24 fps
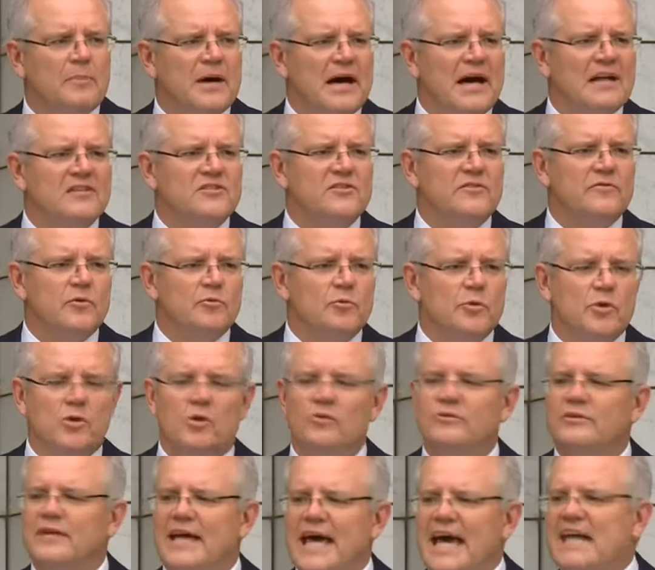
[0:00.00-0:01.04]
parts of the
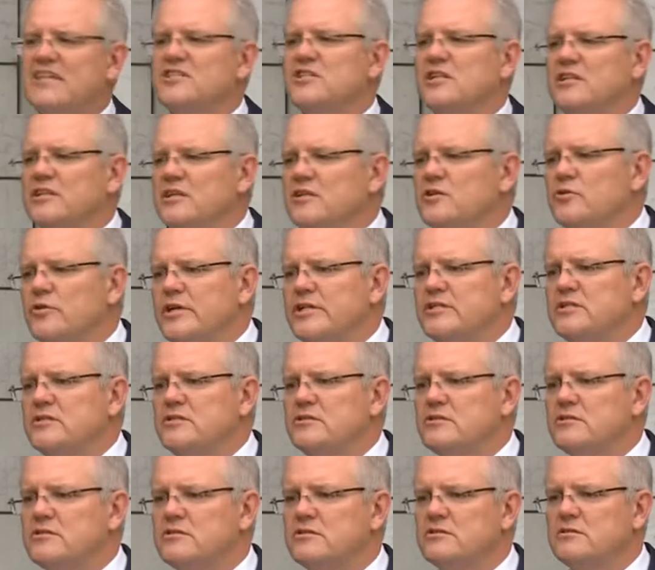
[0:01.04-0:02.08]
world actually
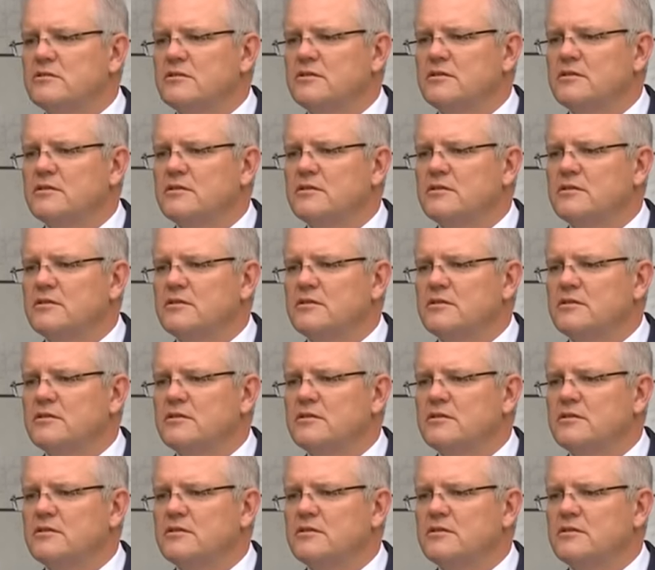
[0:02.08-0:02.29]
increases,